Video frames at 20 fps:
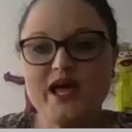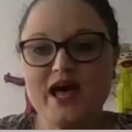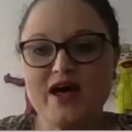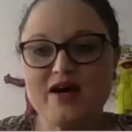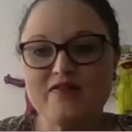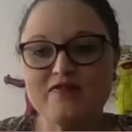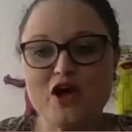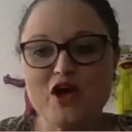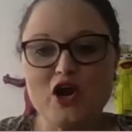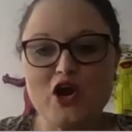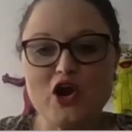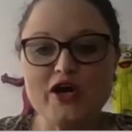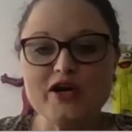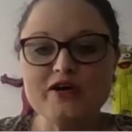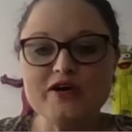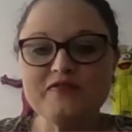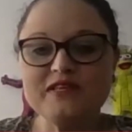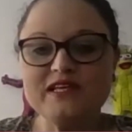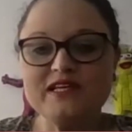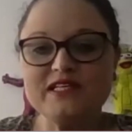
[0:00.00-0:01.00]
have a
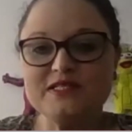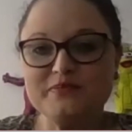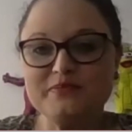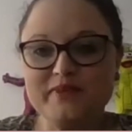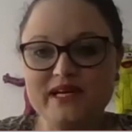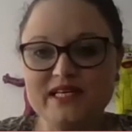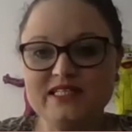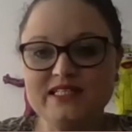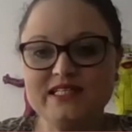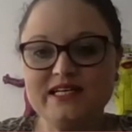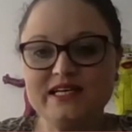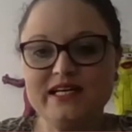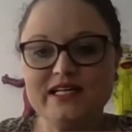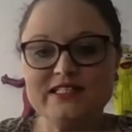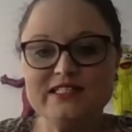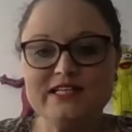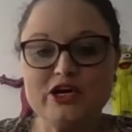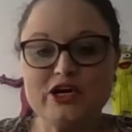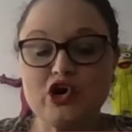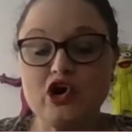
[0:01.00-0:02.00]
lot of these
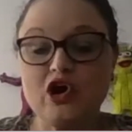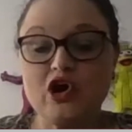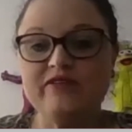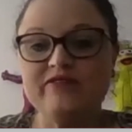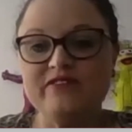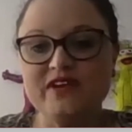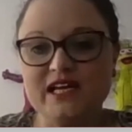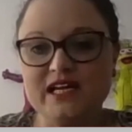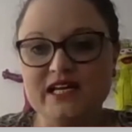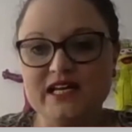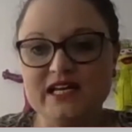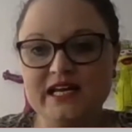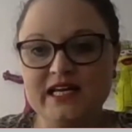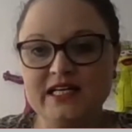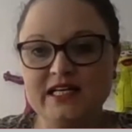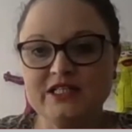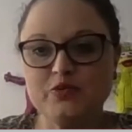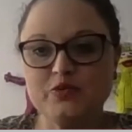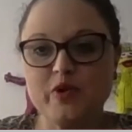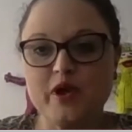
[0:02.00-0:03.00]
meetings and
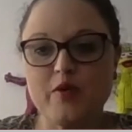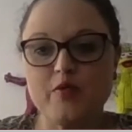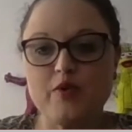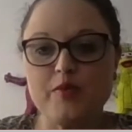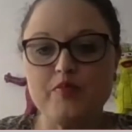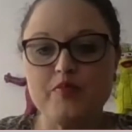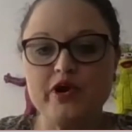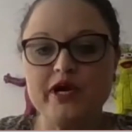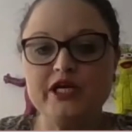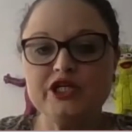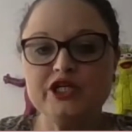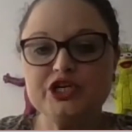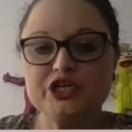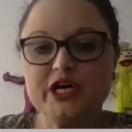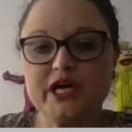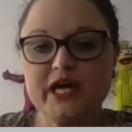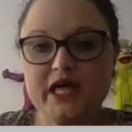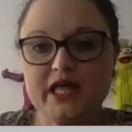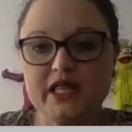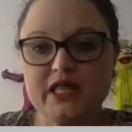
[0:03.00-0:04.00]
convenings where we bring
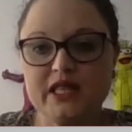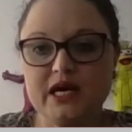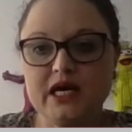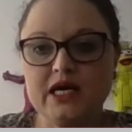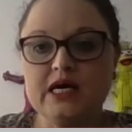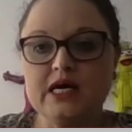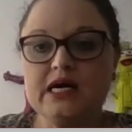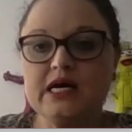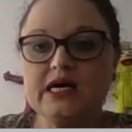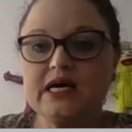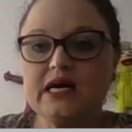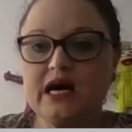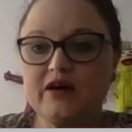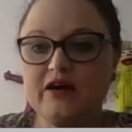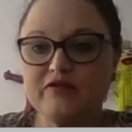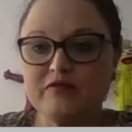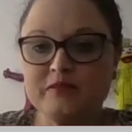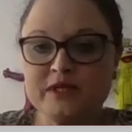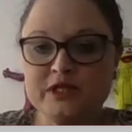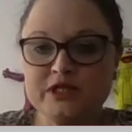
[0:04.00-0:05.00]
together
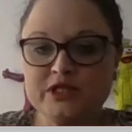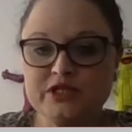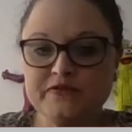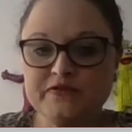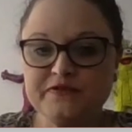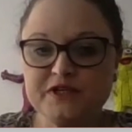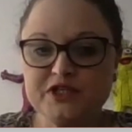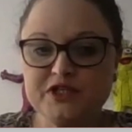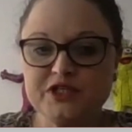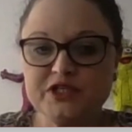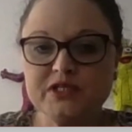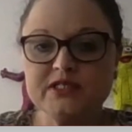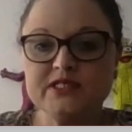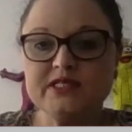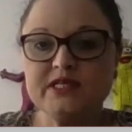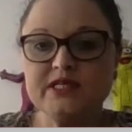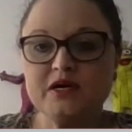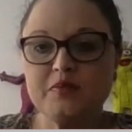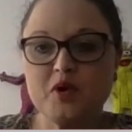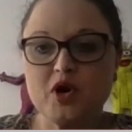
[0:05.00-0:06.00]
government officials,
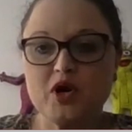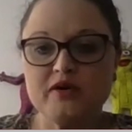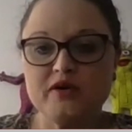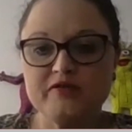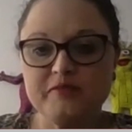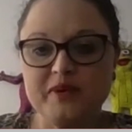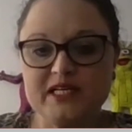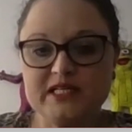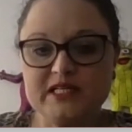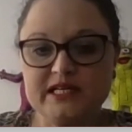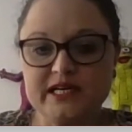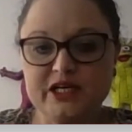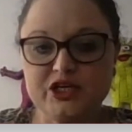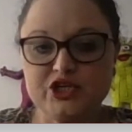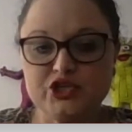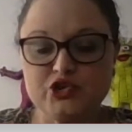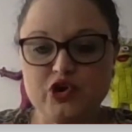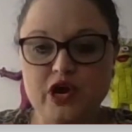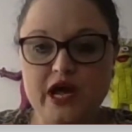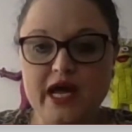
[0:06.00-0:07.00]
the Department of Basic
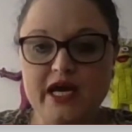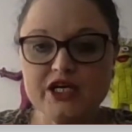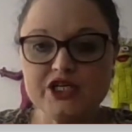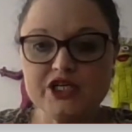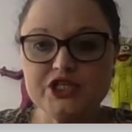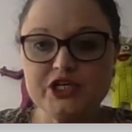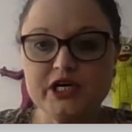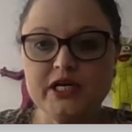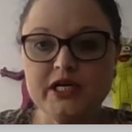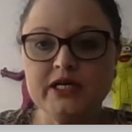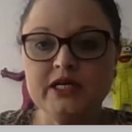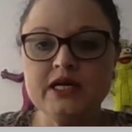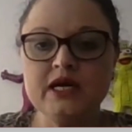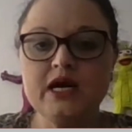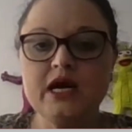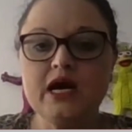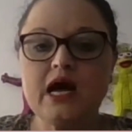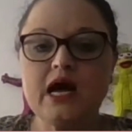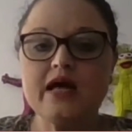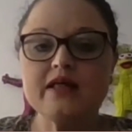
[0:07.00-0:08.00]
Education,
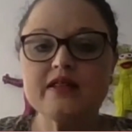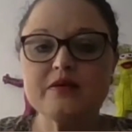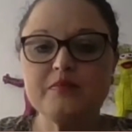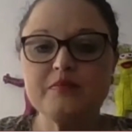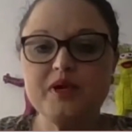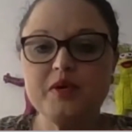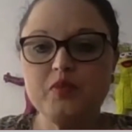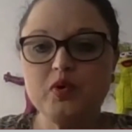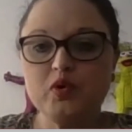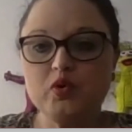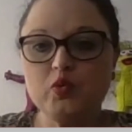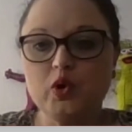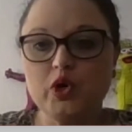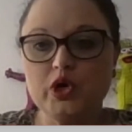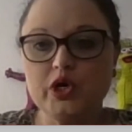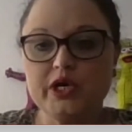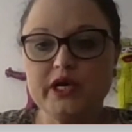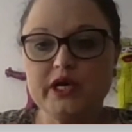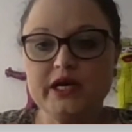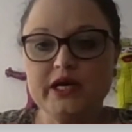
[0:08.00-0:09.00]
other people
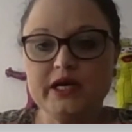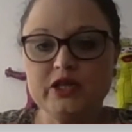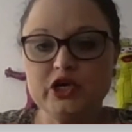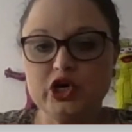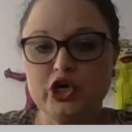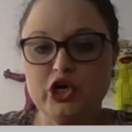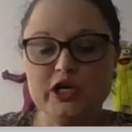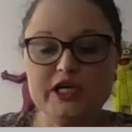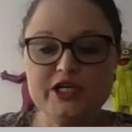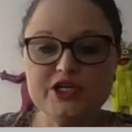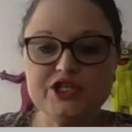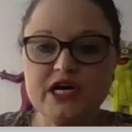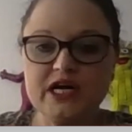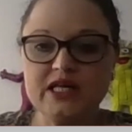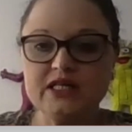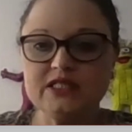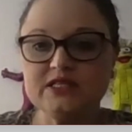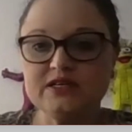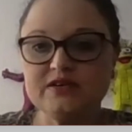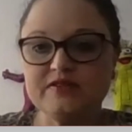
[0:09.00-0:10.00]
working in the early
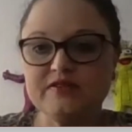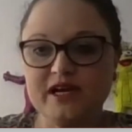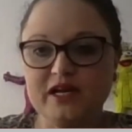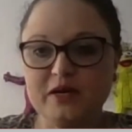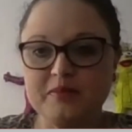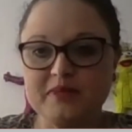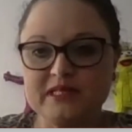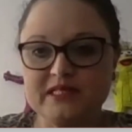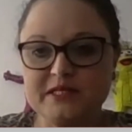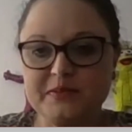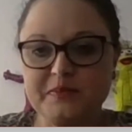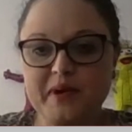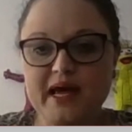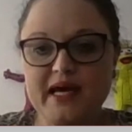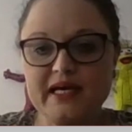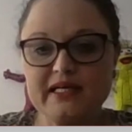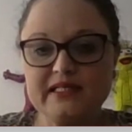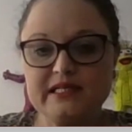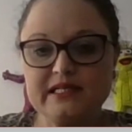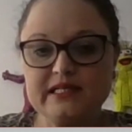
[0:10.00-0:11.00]
childhood development
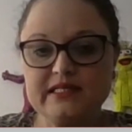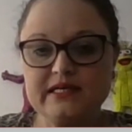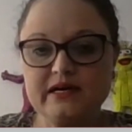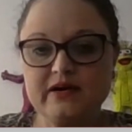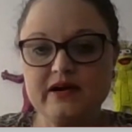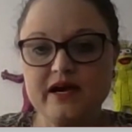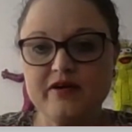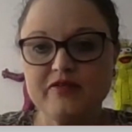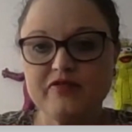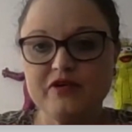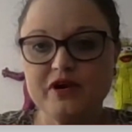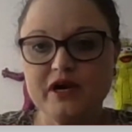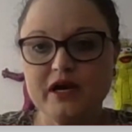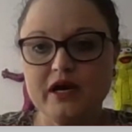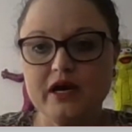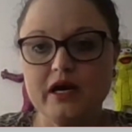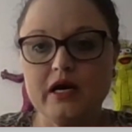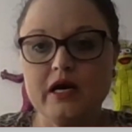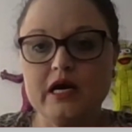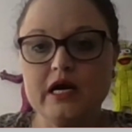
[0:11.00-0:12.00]
space in South
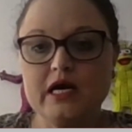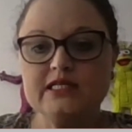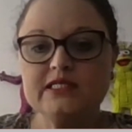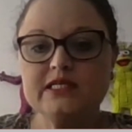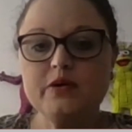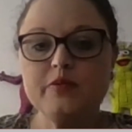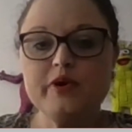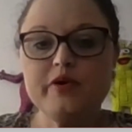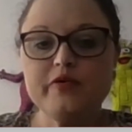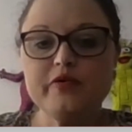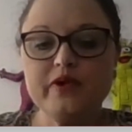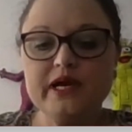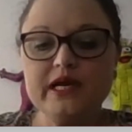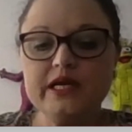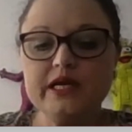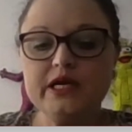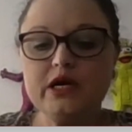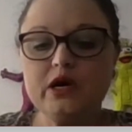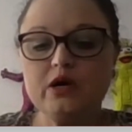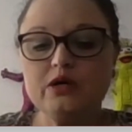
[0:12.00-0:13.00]
Africa. So we
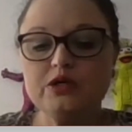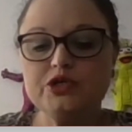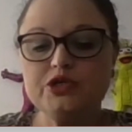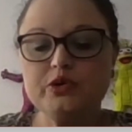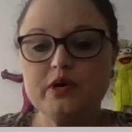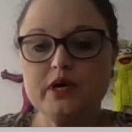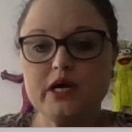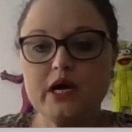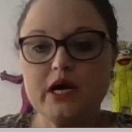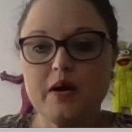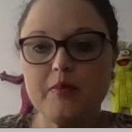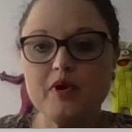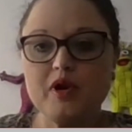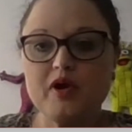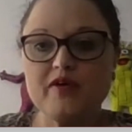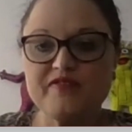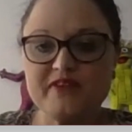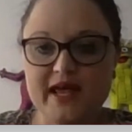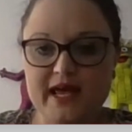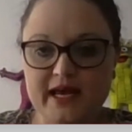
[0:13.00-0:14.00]
really go to a couple
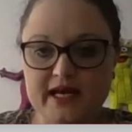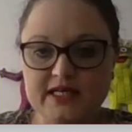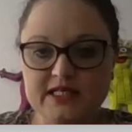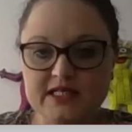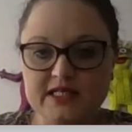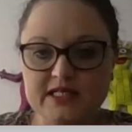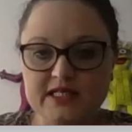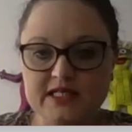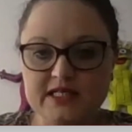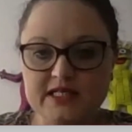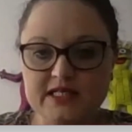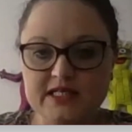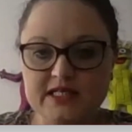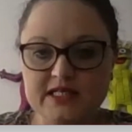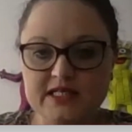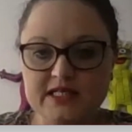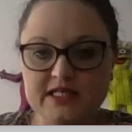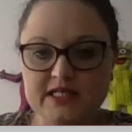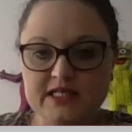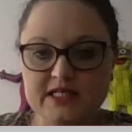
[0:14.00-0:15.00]
of experts
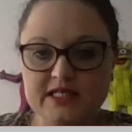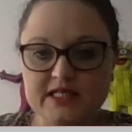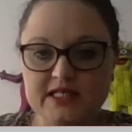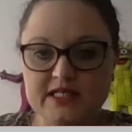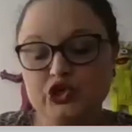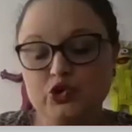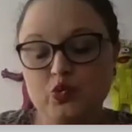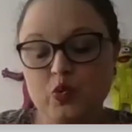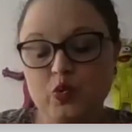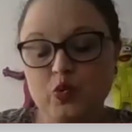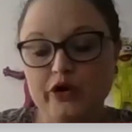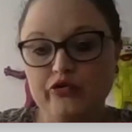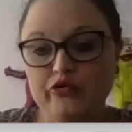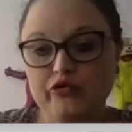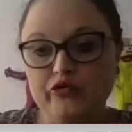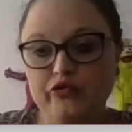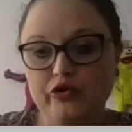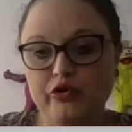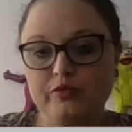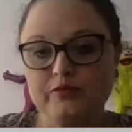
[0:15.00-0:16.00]
and we bring them
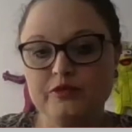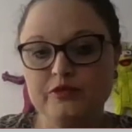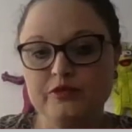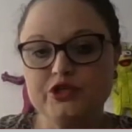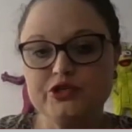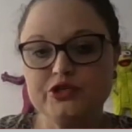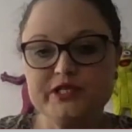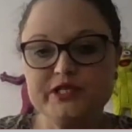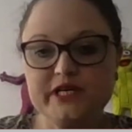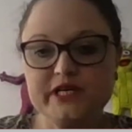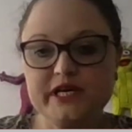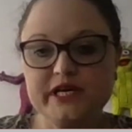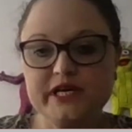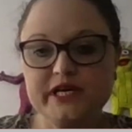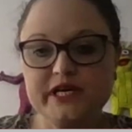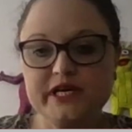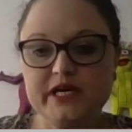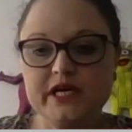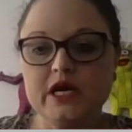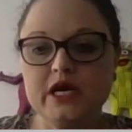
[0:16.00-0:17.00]
into one room to
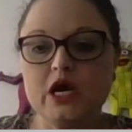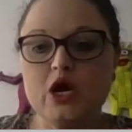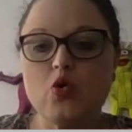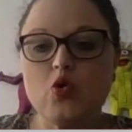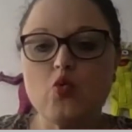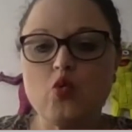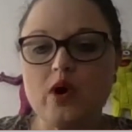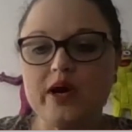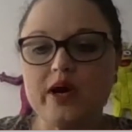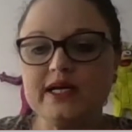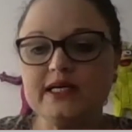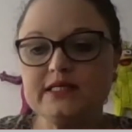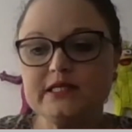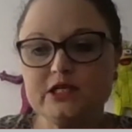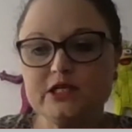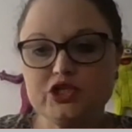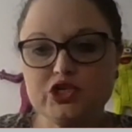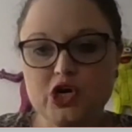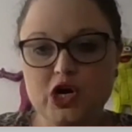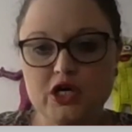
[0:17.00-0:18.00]
see what is
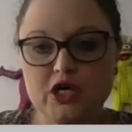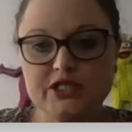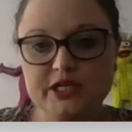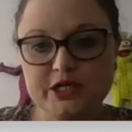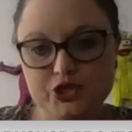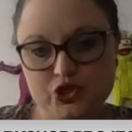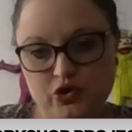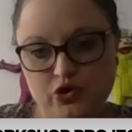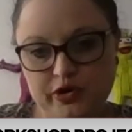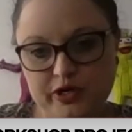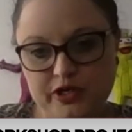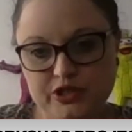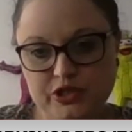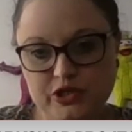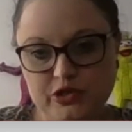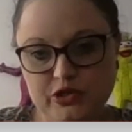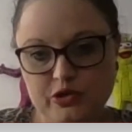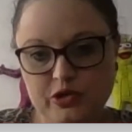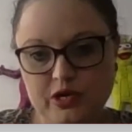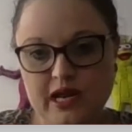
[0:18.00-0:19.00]
this content going to
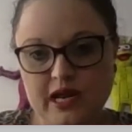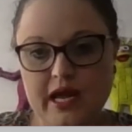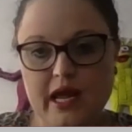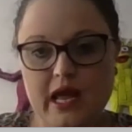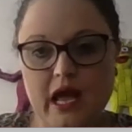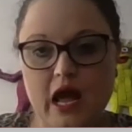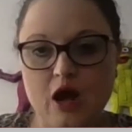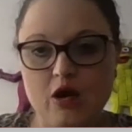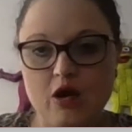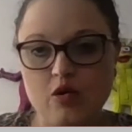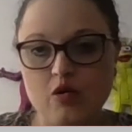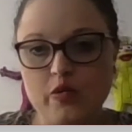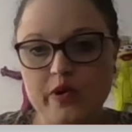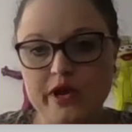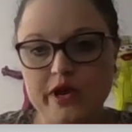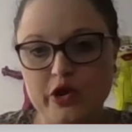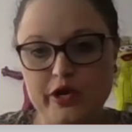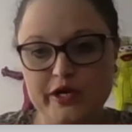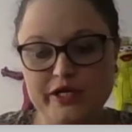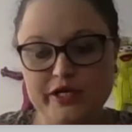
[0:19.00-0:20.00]
look like? How are we
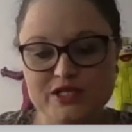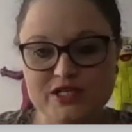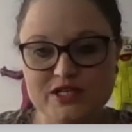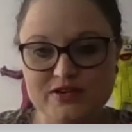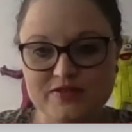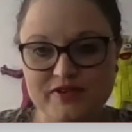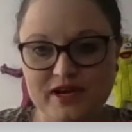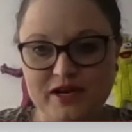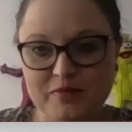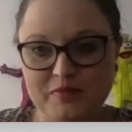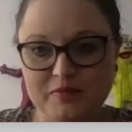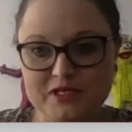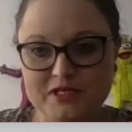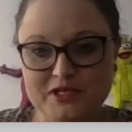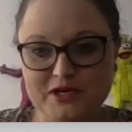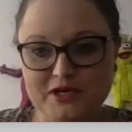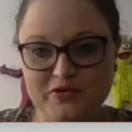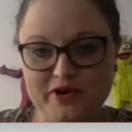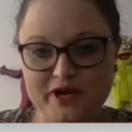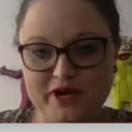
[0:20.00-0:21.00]
going to develop this
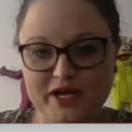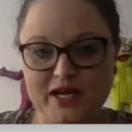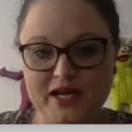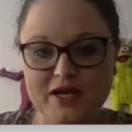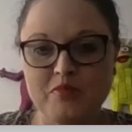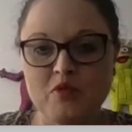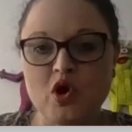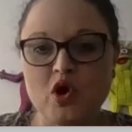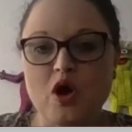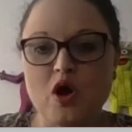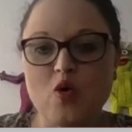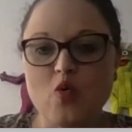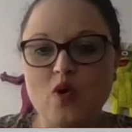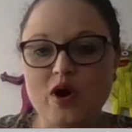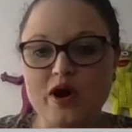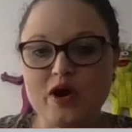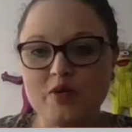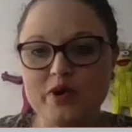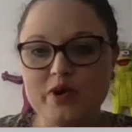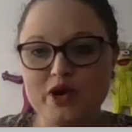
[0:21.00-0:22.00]
curriculum?
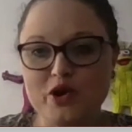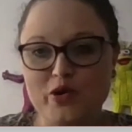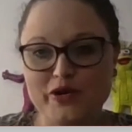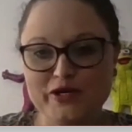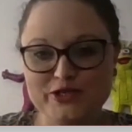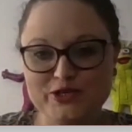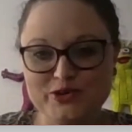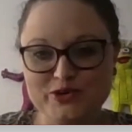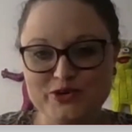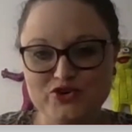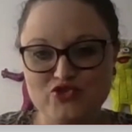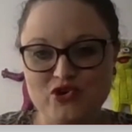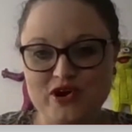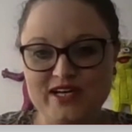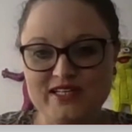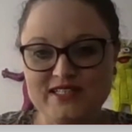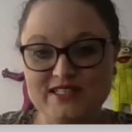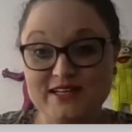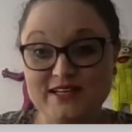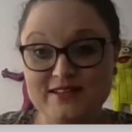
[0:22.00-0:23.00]
What are we going to
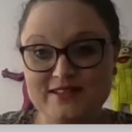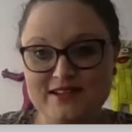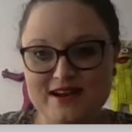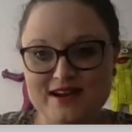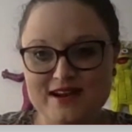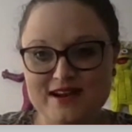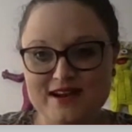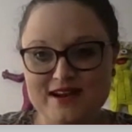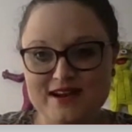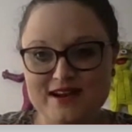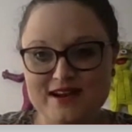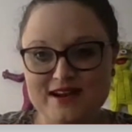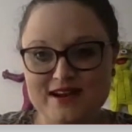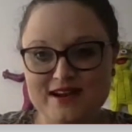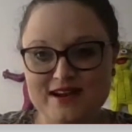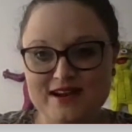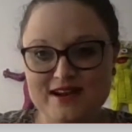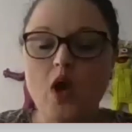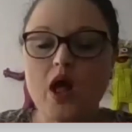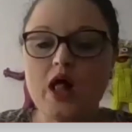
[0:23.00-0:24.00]
address in the next
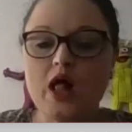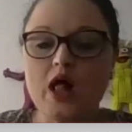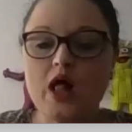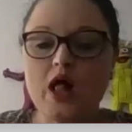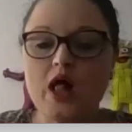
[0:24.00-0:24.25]
season?